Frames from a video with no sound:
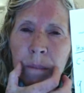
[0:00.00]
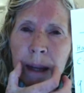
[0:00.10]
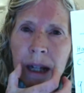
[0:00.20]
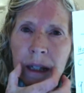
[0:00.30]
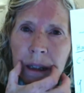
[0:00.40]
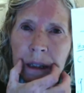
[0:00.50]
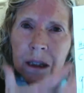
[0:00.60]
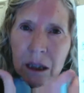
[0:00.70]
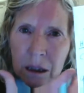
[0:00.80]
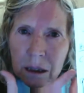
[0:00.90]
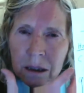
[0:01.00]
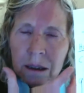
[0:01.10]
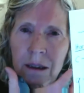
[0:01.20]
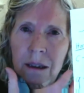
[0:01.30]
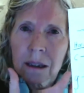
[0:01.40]
palate.
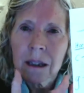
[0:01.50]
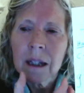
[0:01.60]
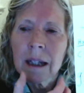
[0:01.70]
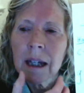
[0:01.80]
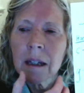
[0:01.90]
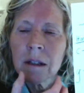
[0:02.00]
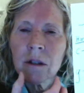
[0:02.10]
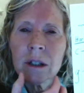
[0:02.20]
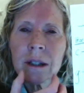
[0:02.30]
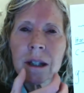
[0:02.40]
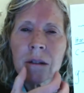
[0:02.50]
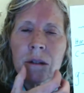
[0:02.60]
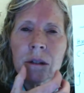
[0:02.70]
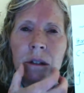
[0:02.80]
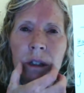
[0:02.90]
And the G sound
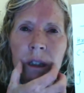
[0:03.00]
too.